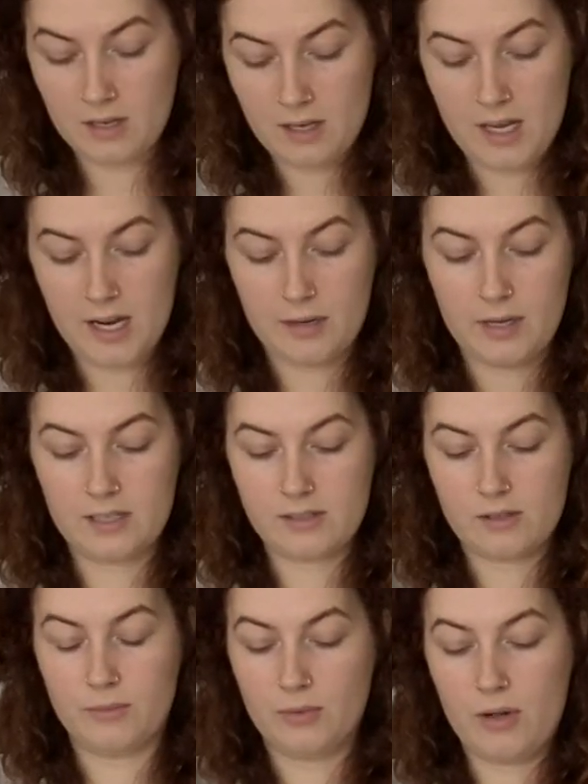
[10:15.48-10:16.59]
Anyway, so
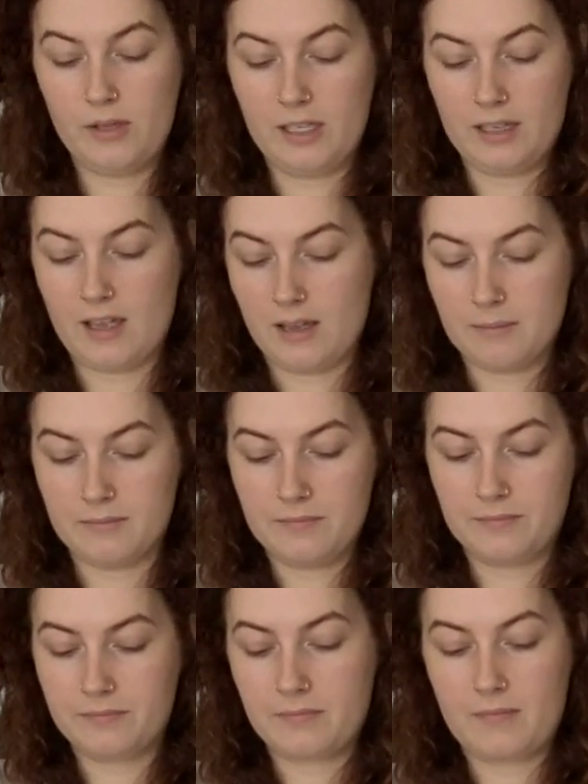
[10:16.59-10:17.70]
I'm rolling them
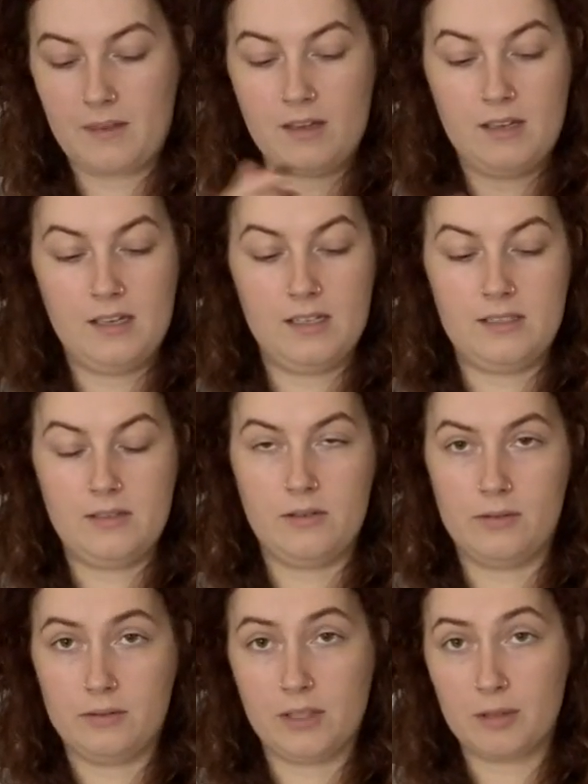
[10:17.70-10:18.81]

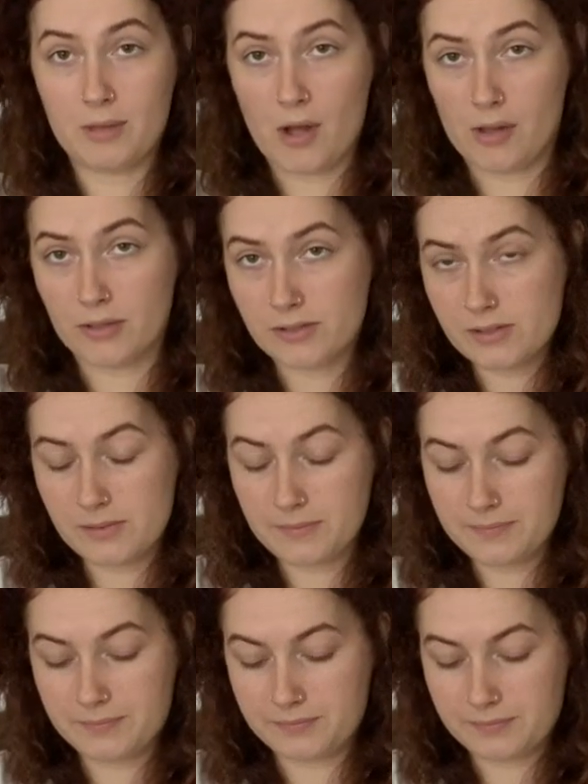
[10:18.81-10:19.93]
into little balls
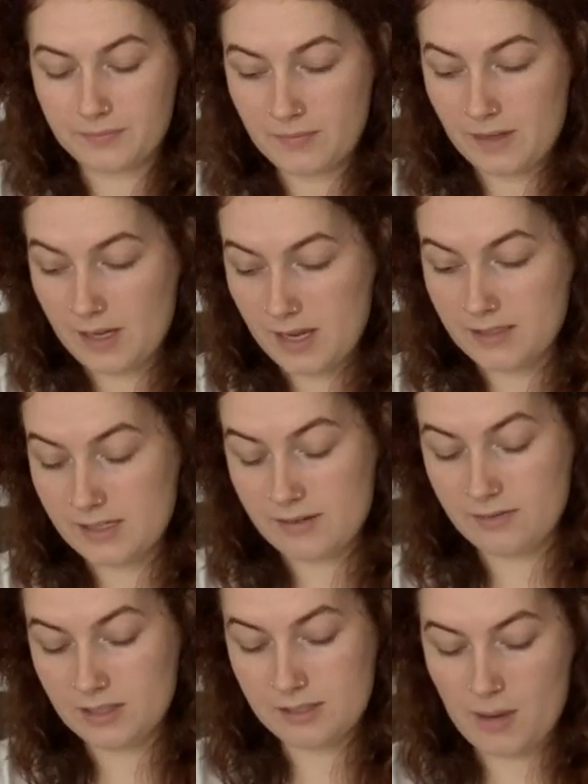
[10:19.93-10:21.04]
as even
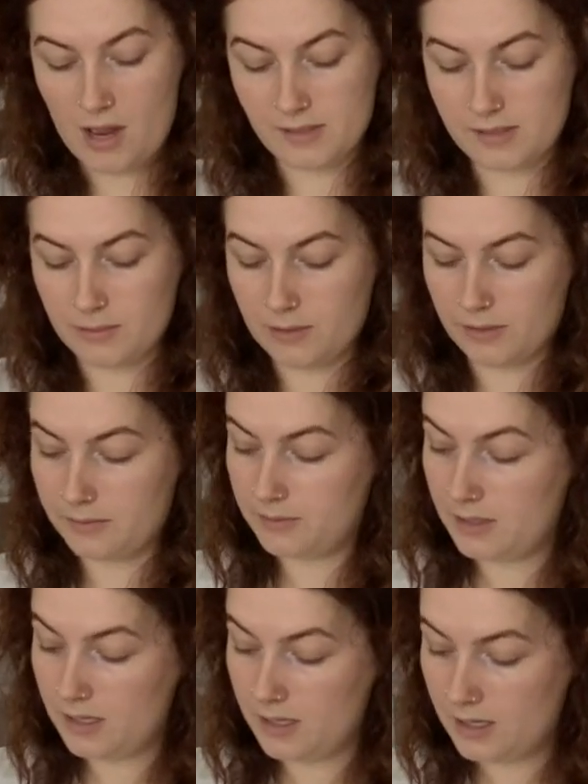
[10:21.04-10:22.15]
as possible,
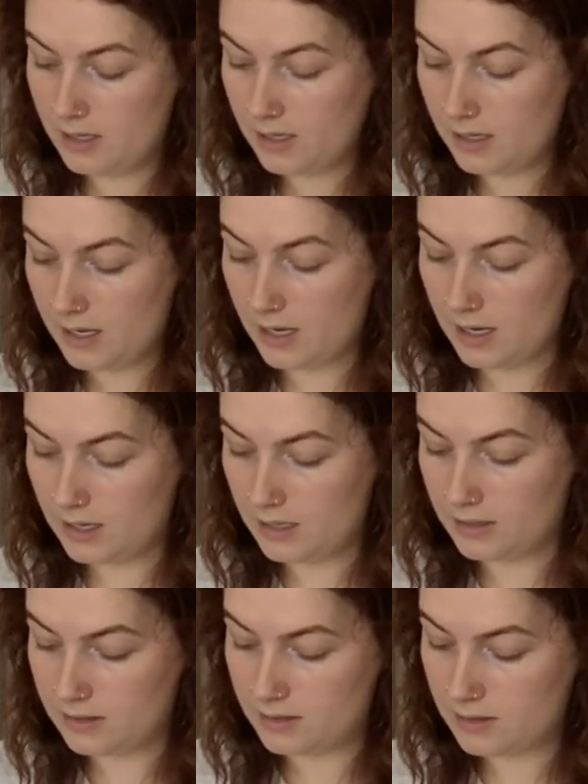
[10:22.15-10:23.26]

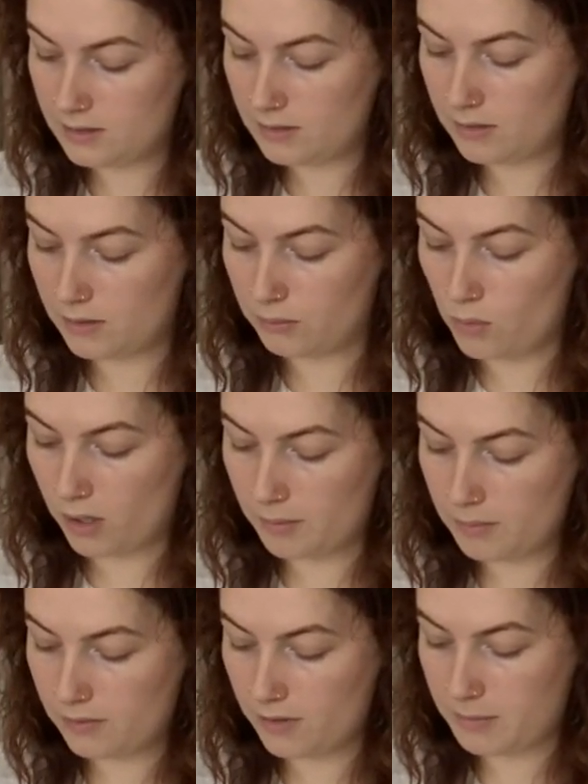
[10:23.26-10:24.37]
and the warmth
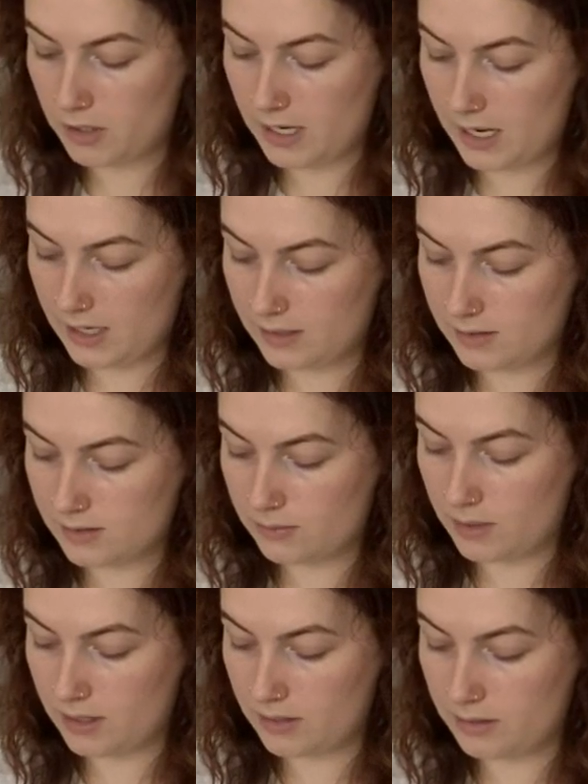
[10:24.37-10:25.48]
from your hands
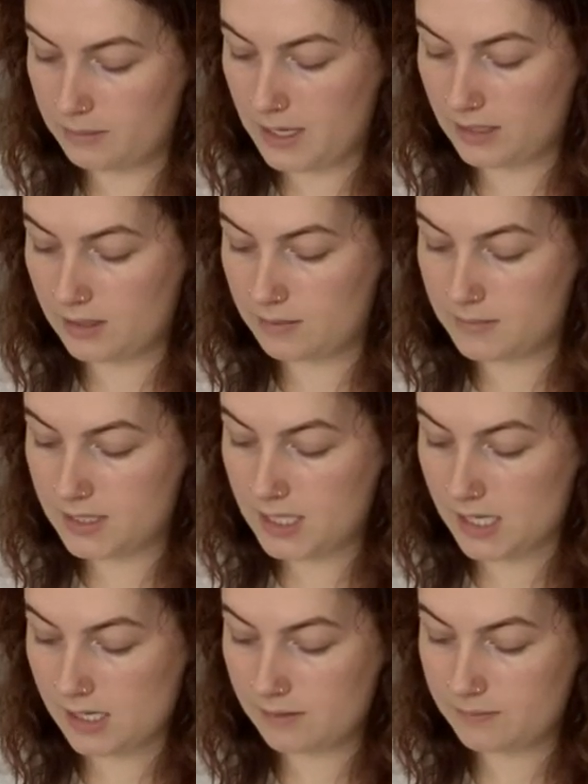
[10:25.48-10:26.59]
will make them
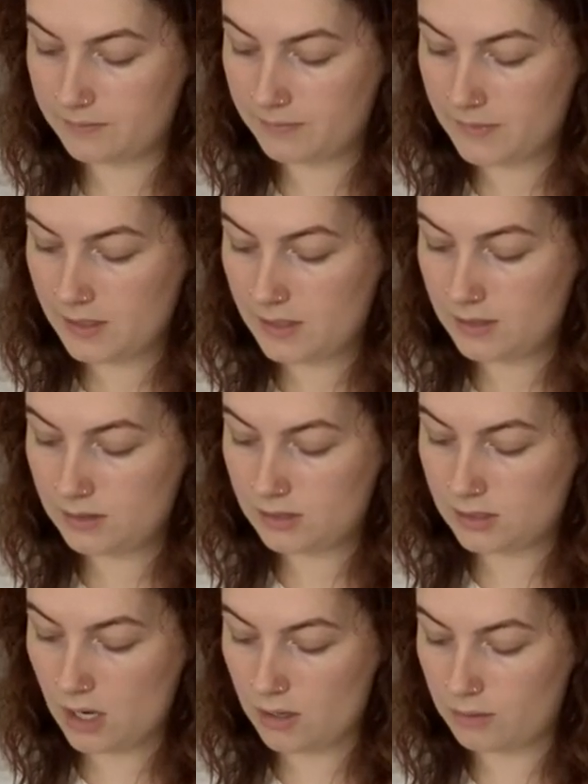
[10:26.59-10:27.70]
sticky.
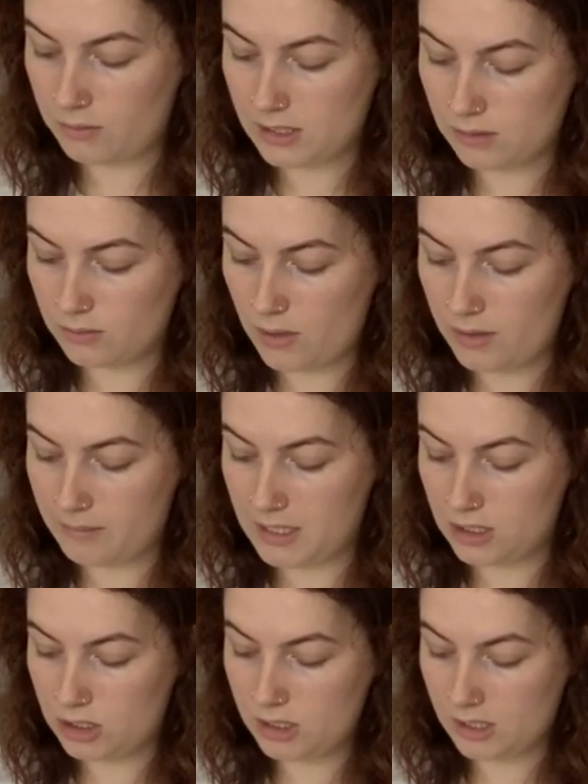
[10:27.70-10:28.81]
So when you roll them in the
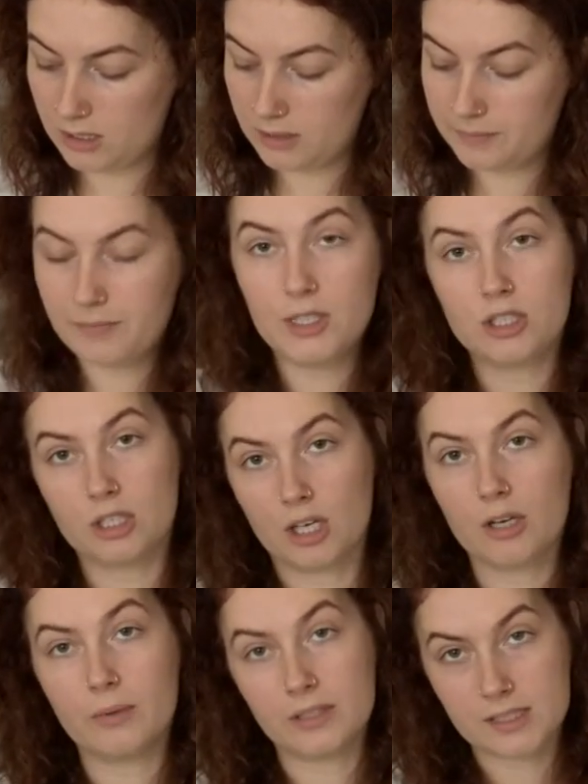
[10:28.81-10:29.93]
sugar
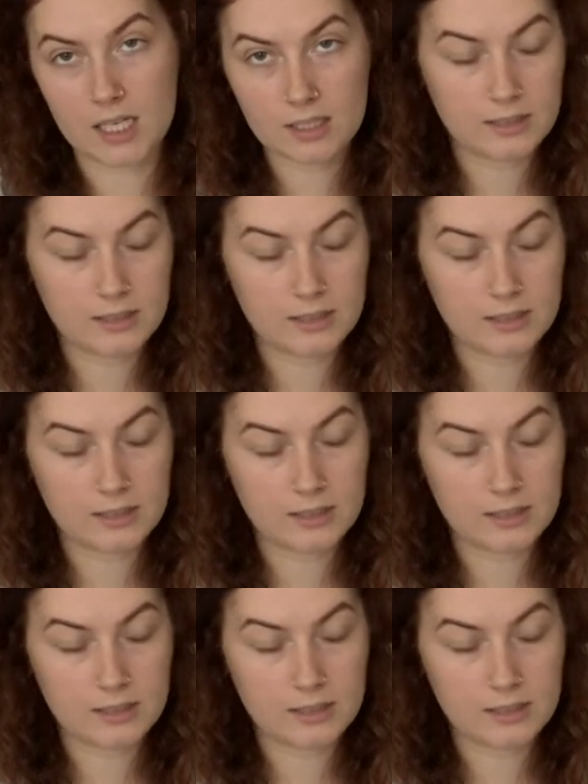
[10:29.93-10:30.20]
will stick.